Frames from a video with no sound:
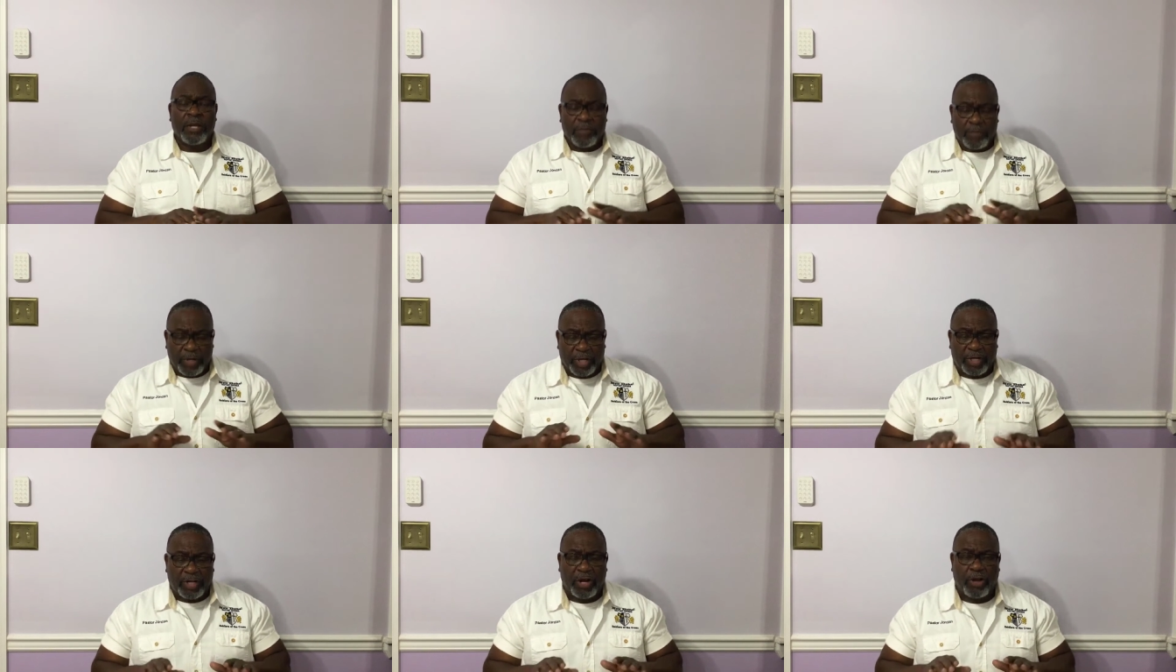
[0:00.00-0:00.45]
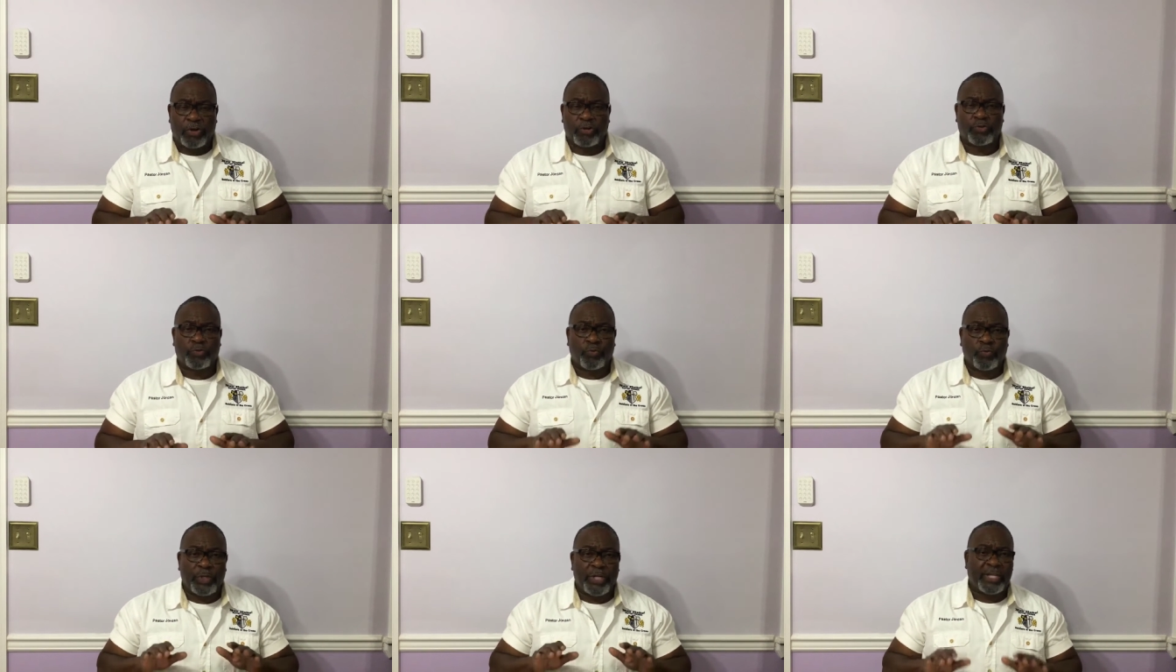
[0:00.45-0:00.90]

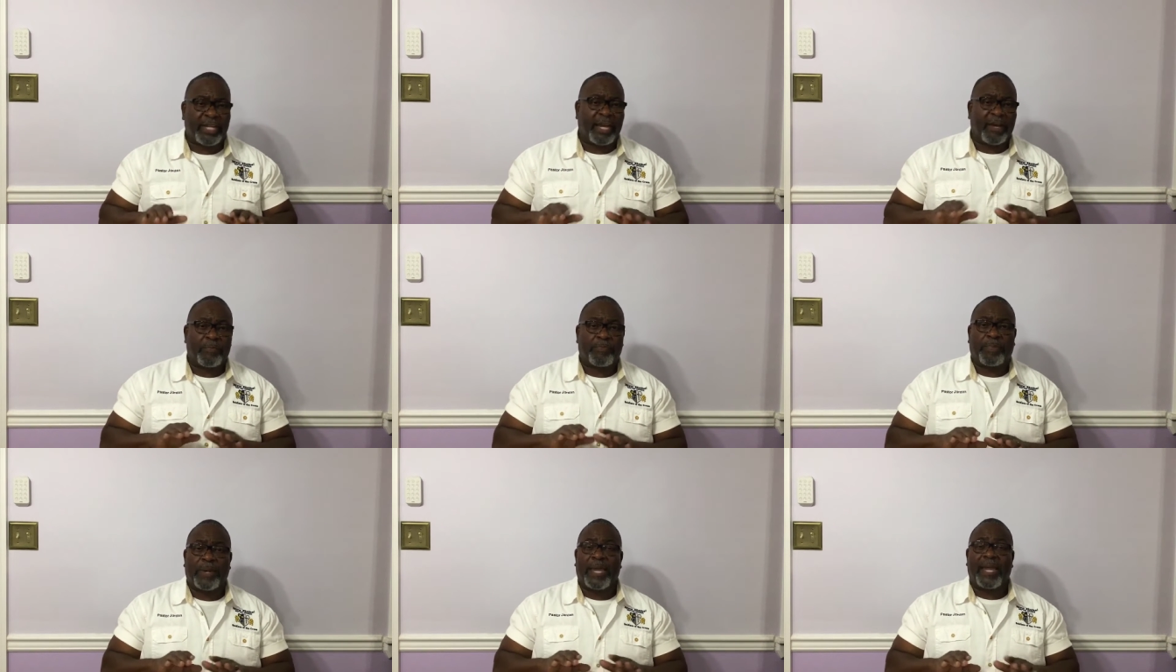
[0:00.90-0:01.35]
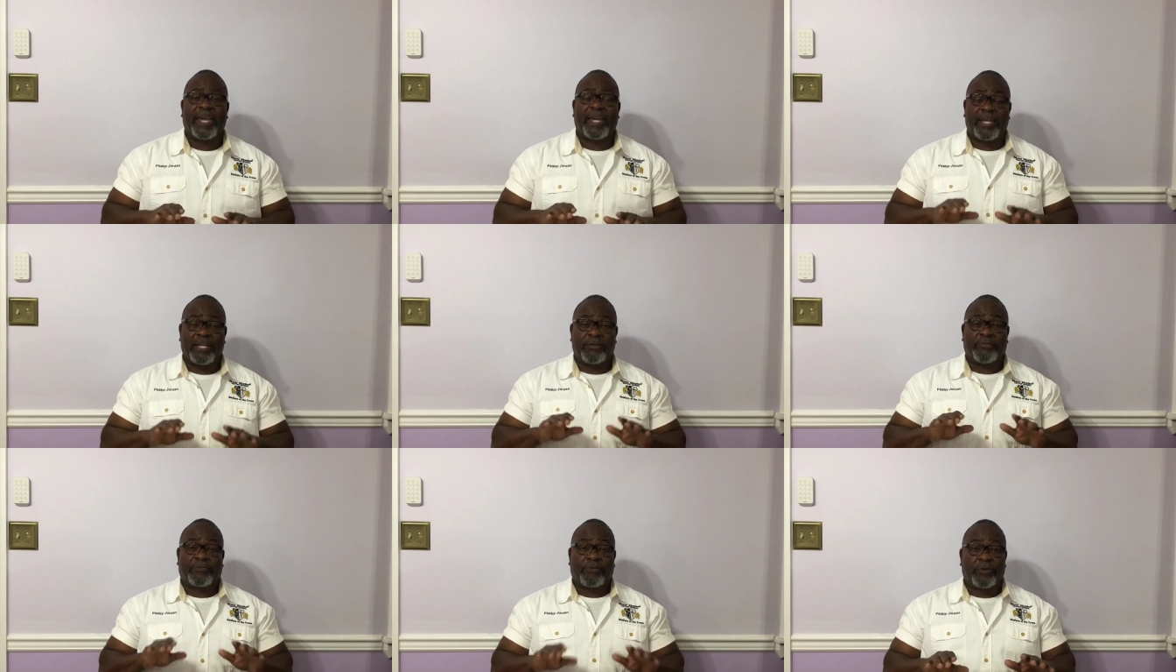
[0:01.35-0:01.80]
because we have
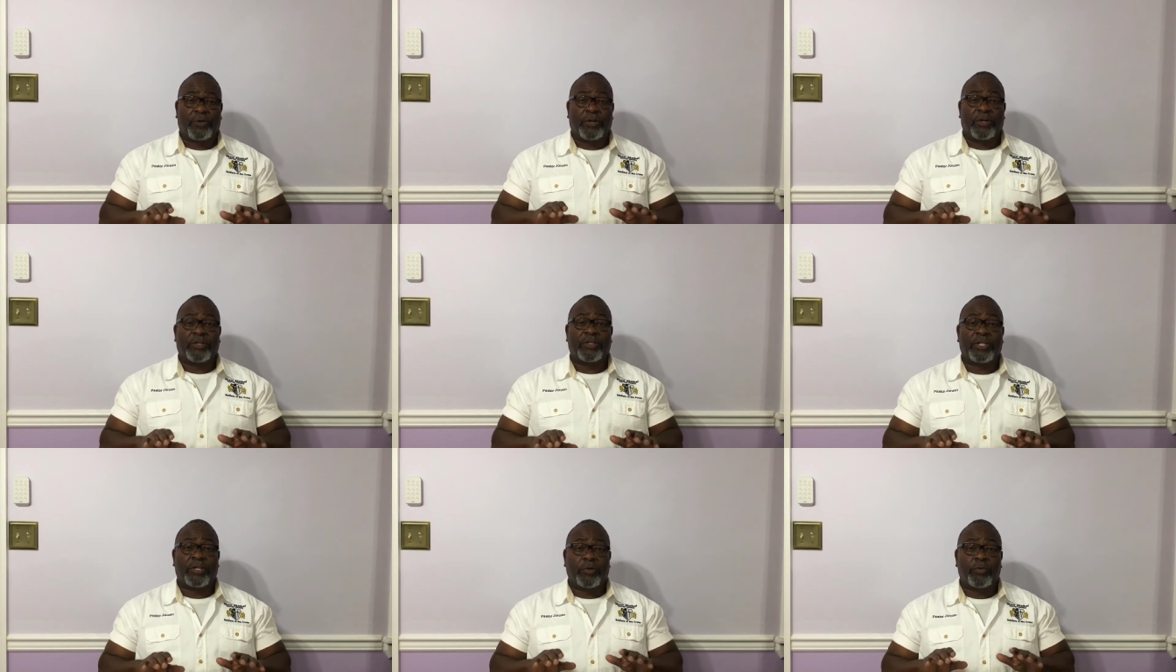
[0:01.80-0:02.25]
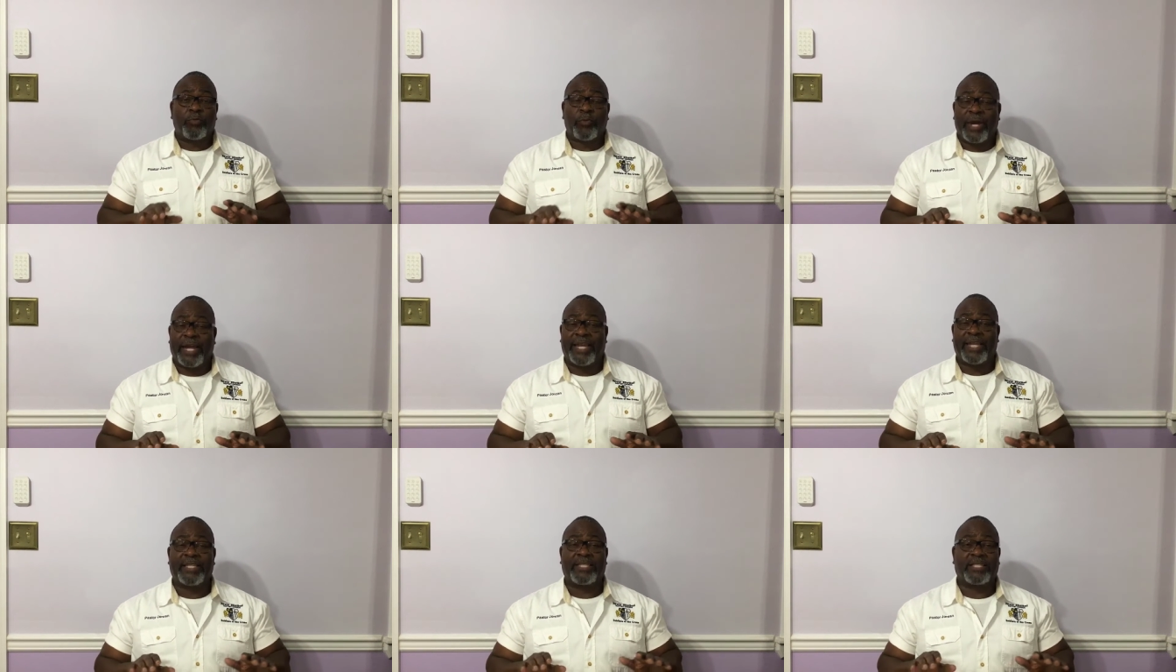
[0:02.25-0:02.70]
paid for the
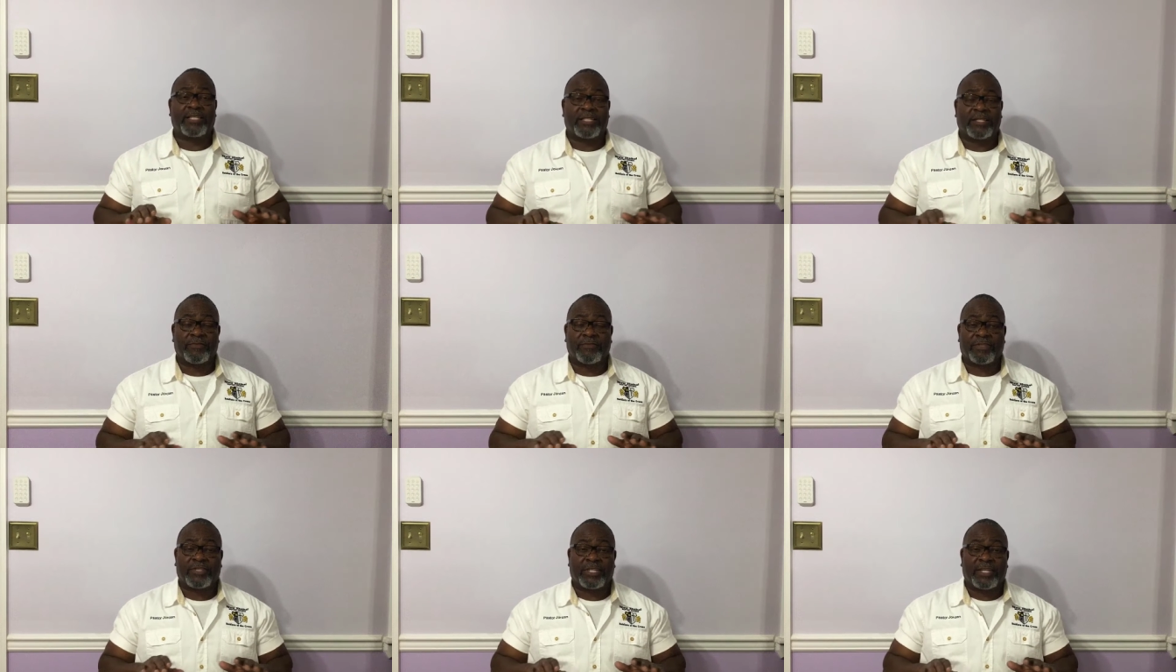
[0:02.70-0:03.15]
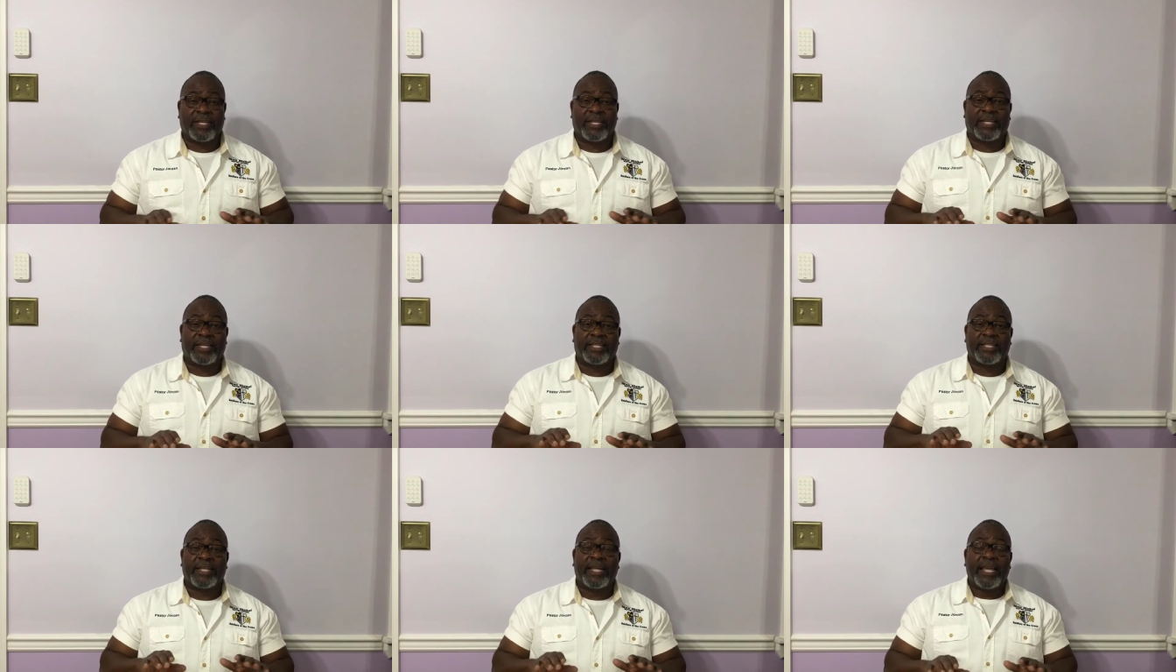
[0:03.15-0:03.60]
wages of
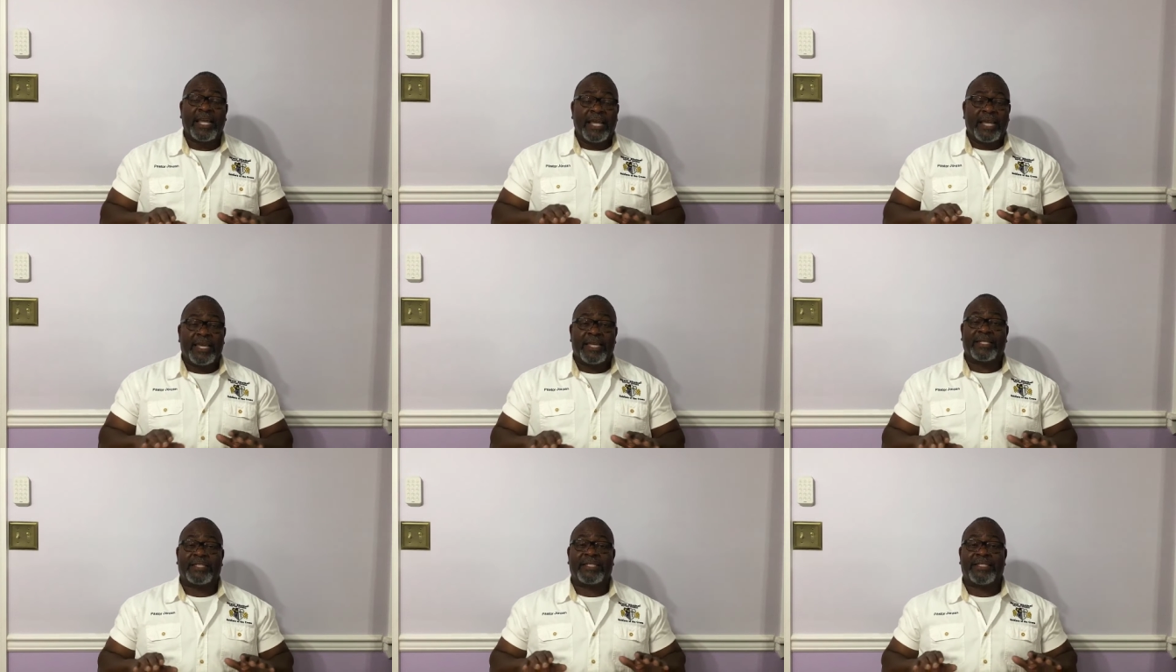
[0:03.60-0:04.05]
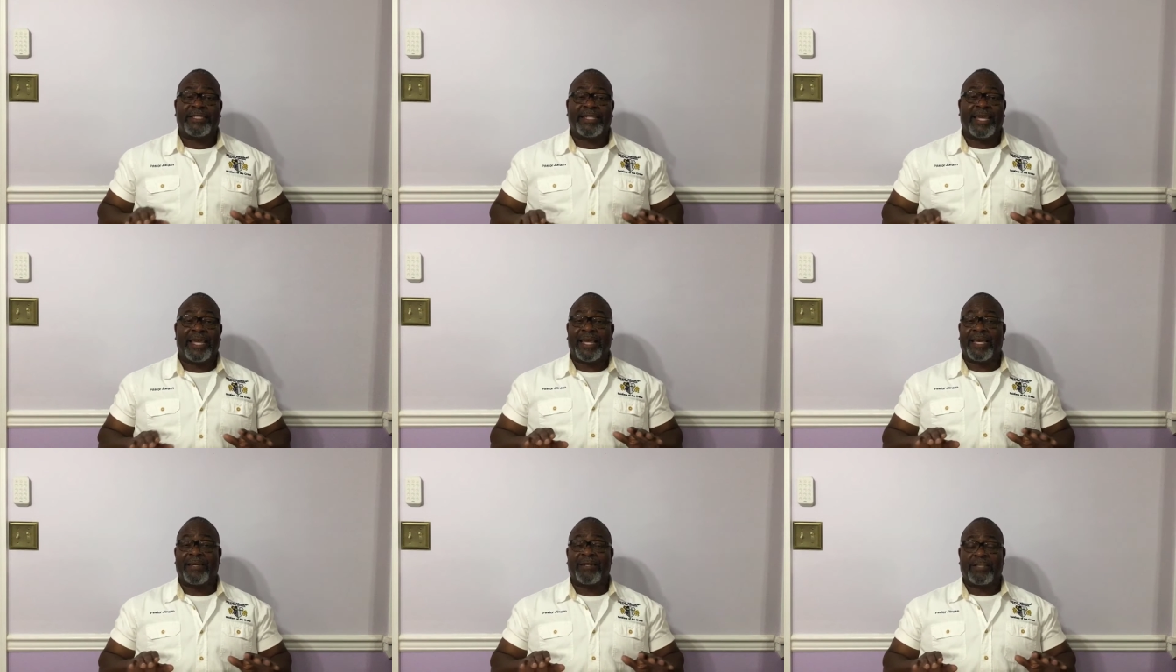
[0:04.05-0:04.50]
sin is
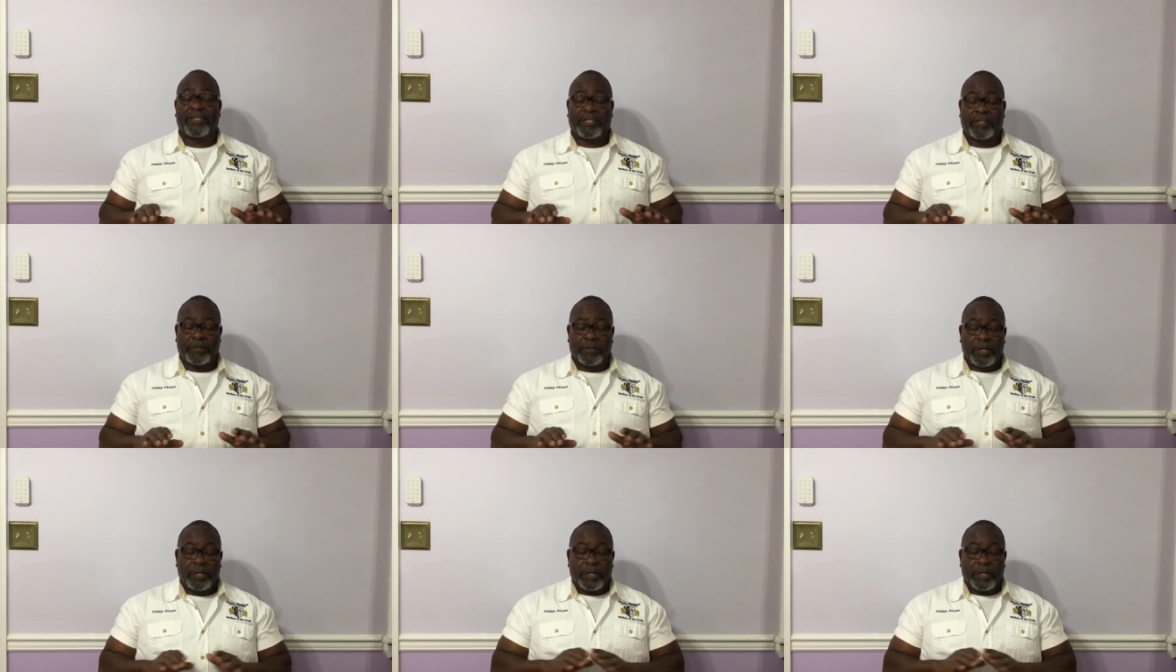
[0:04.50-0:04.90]
death.